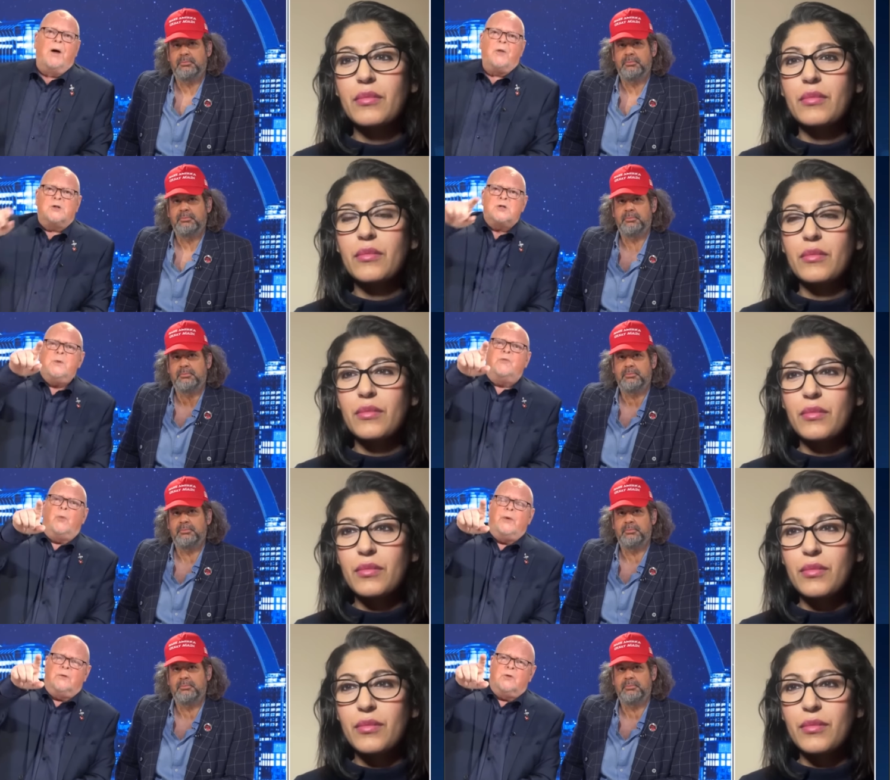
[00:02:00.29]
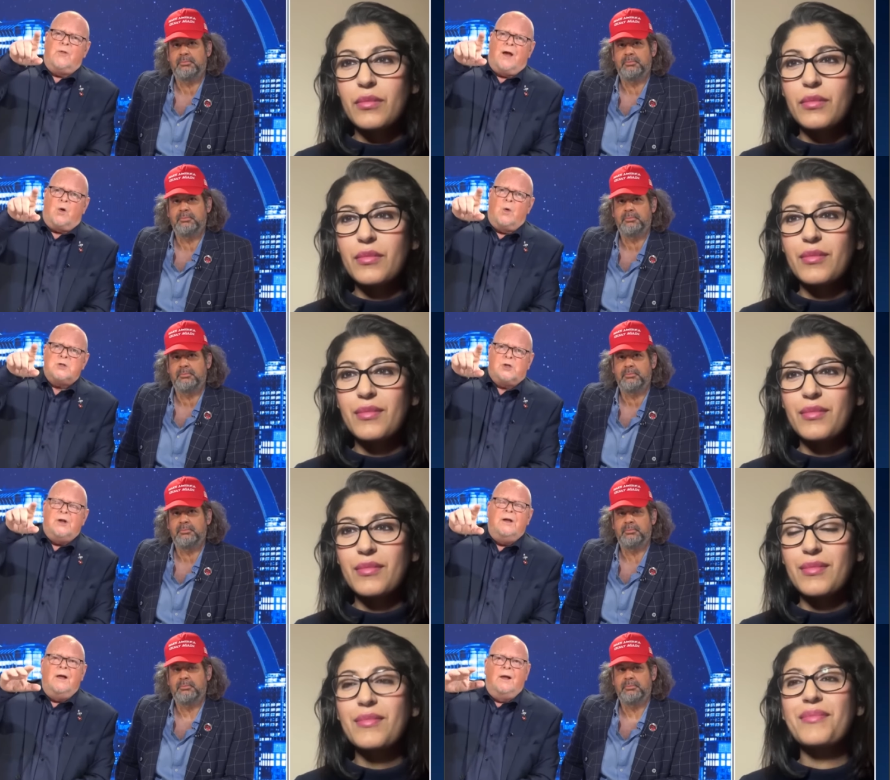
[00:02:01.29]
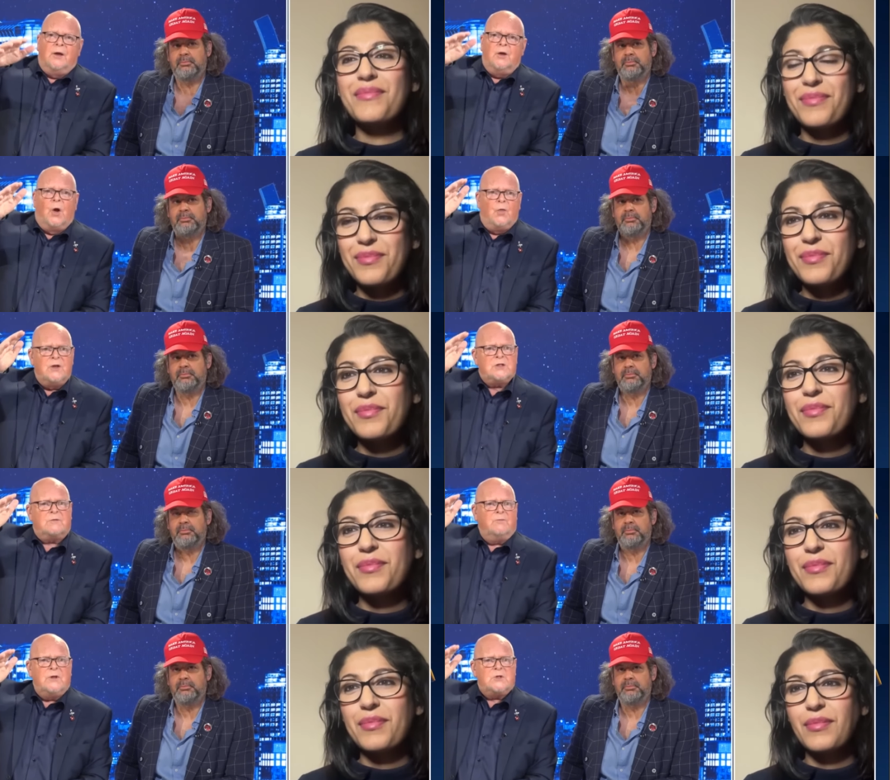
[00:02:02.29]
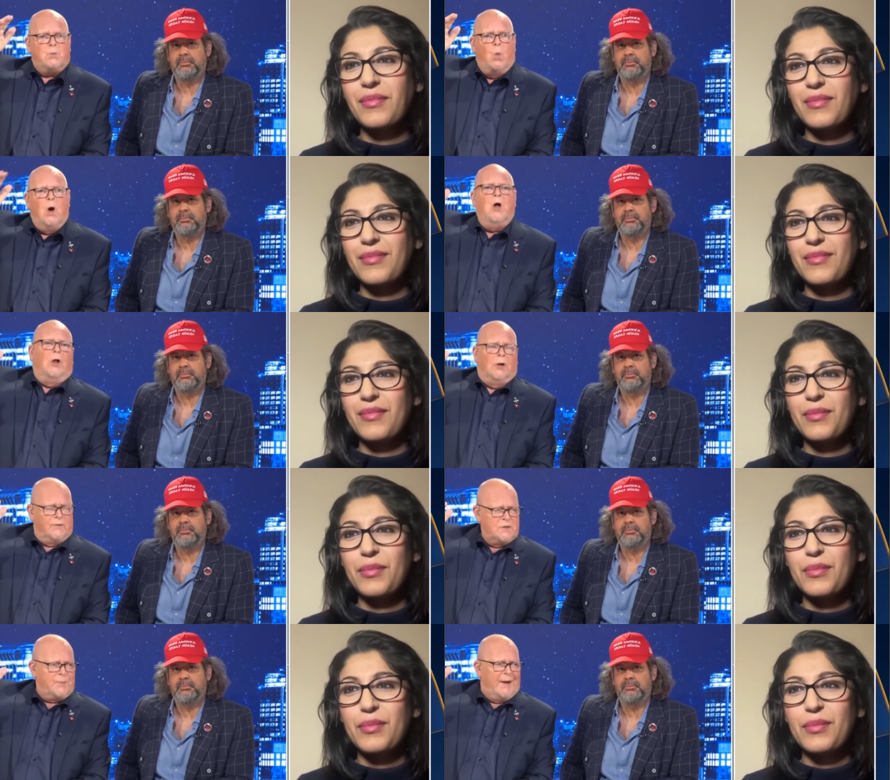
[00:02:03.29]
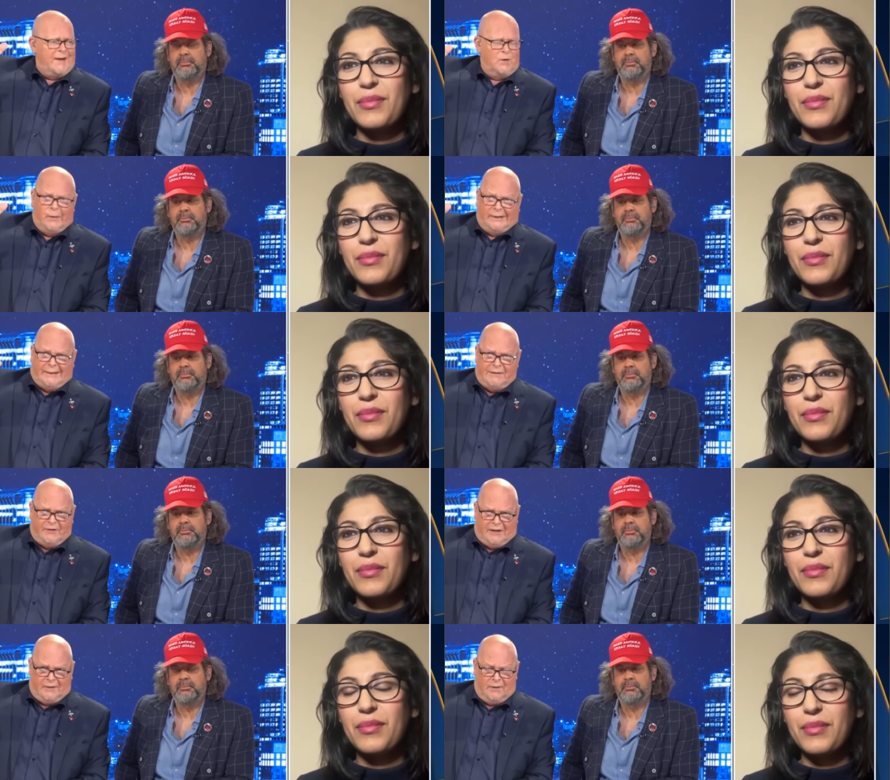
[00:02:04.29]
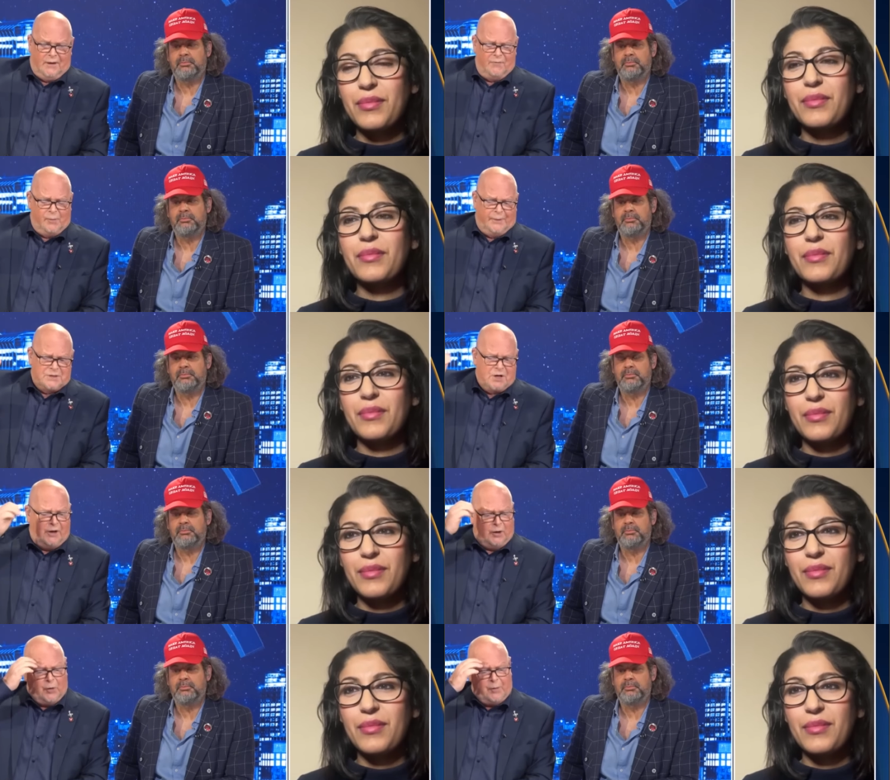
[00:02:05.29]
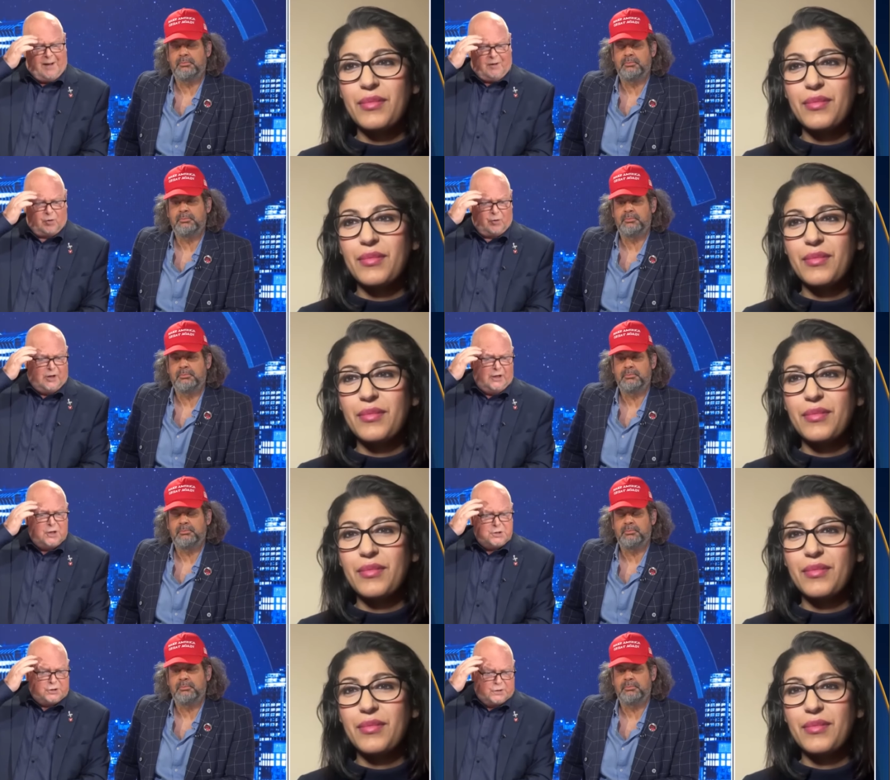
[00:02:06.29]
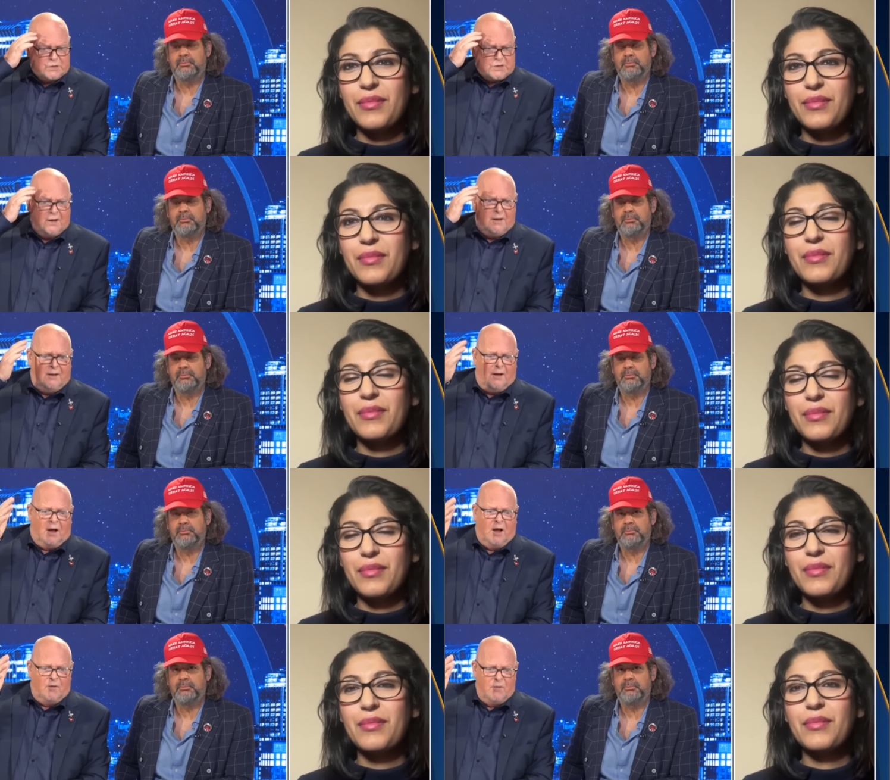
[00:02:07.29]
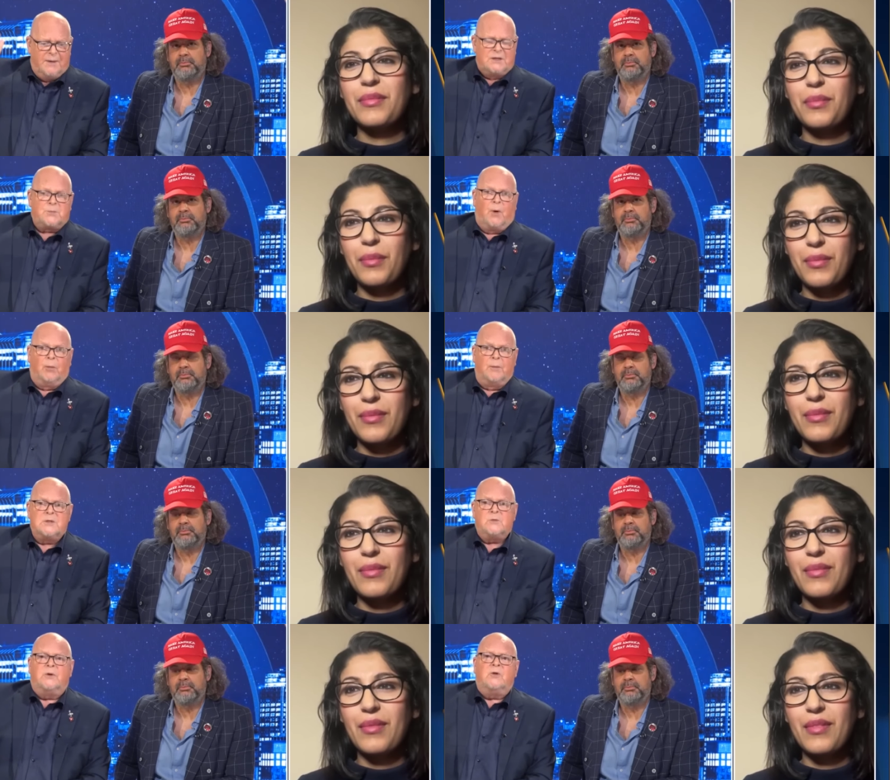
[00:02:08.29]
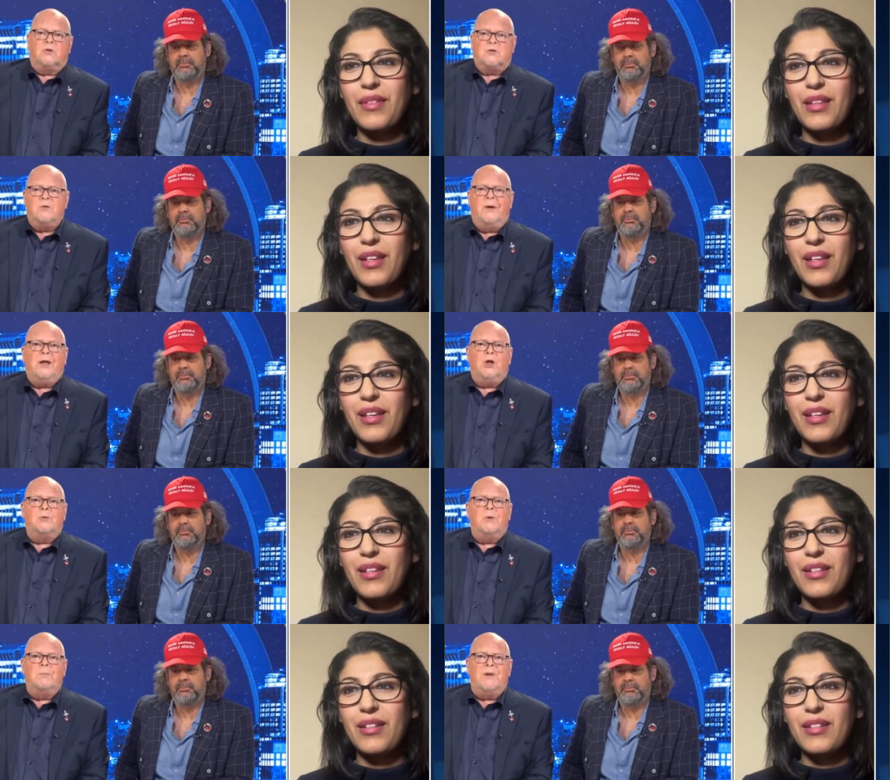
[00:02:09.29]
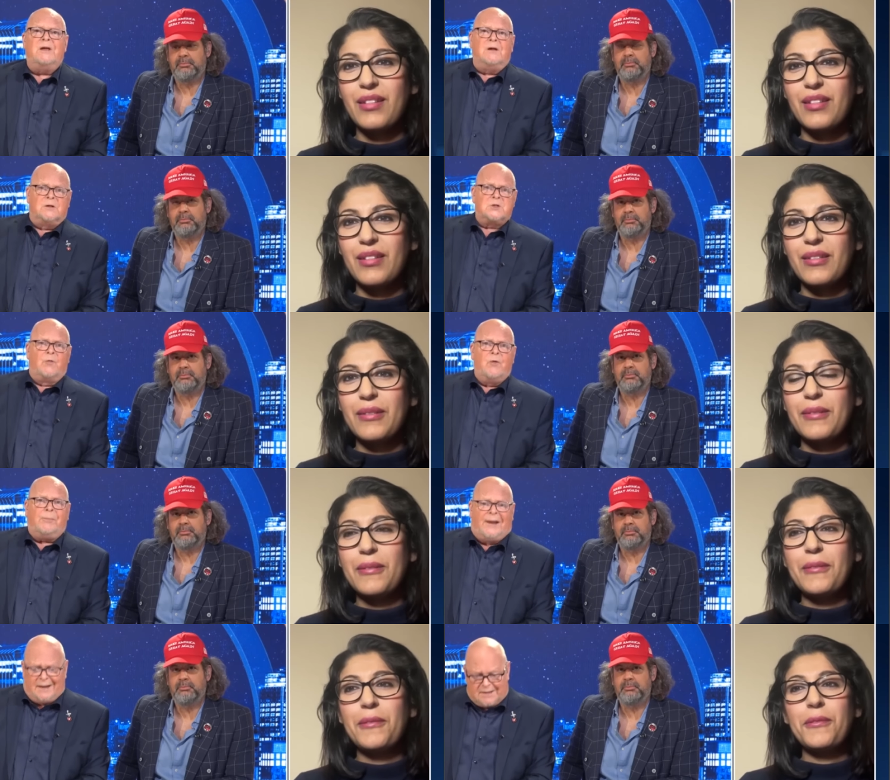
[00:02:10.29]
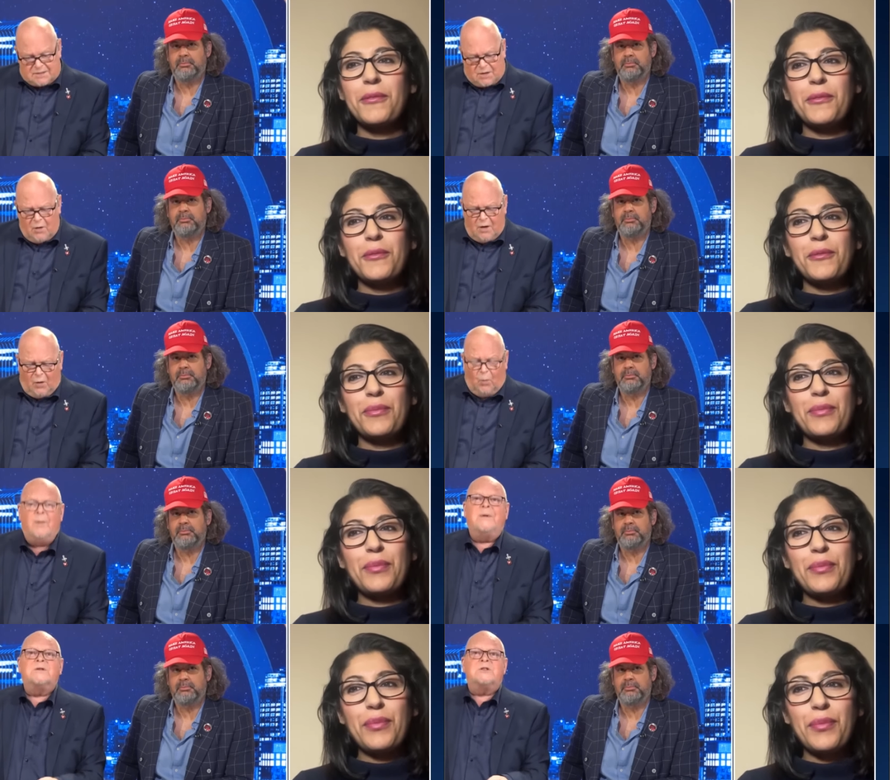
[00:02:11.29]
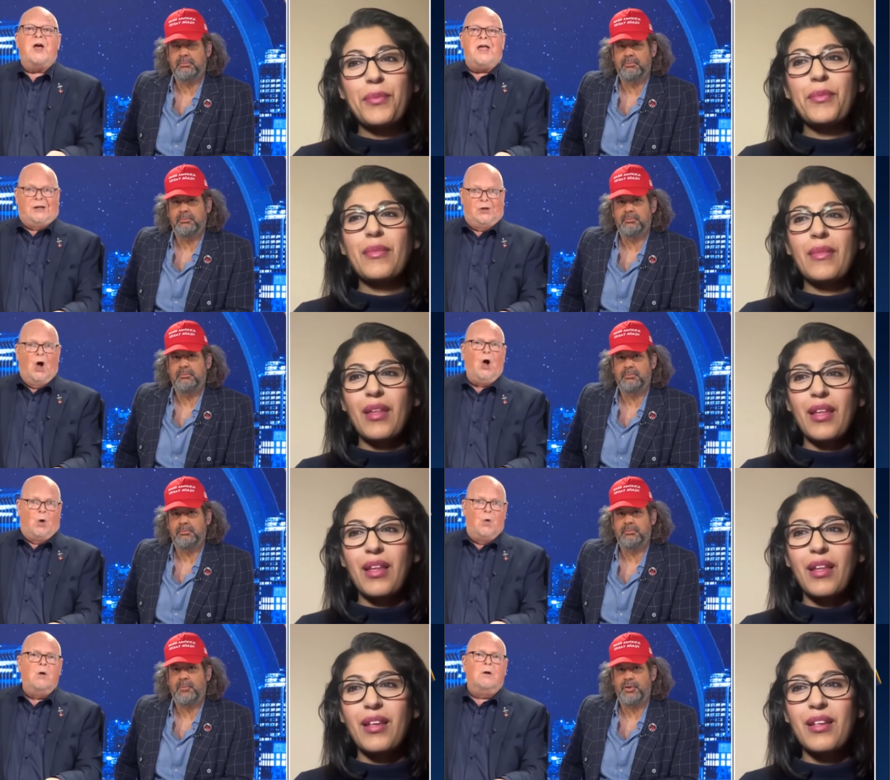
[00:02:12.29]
Speaker 1: the way, just before we do that question you know this this world, this planet we live in, and everybody's going on about green issues. Uh, and the biggest problem is mm-hmm. we've got too many human beings on the mm. planet. So women saying no